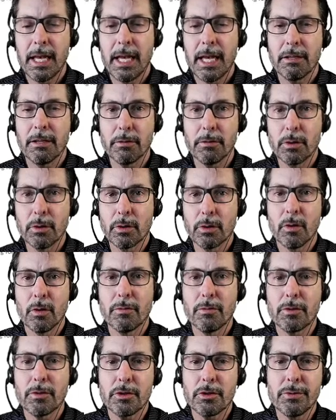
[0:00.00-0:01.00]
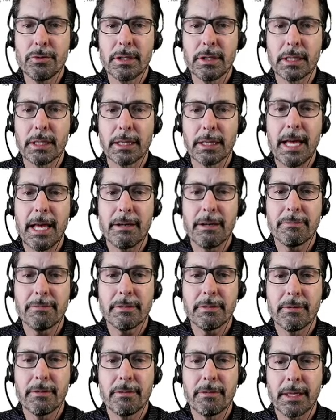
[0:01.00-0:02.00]
And if you look over to the
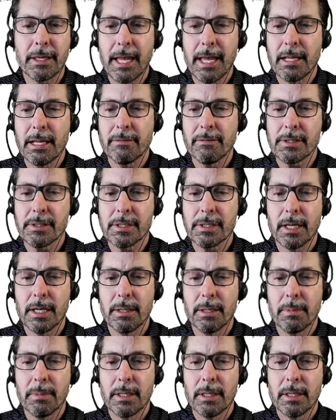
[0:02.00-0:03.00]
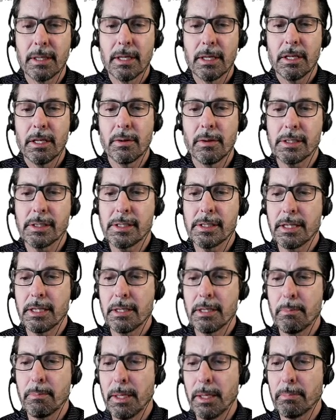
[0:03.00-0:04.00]
left of the Canvas Hub, you could see
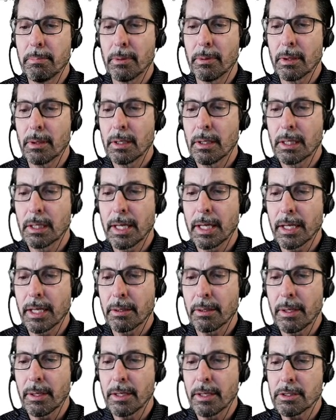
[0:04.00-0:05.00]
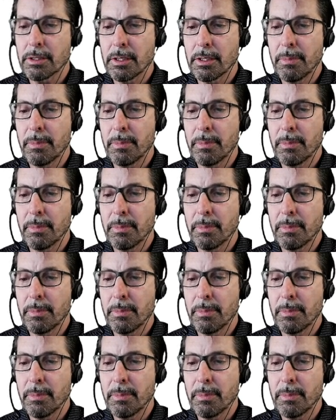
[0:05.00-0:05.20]
the People link right here.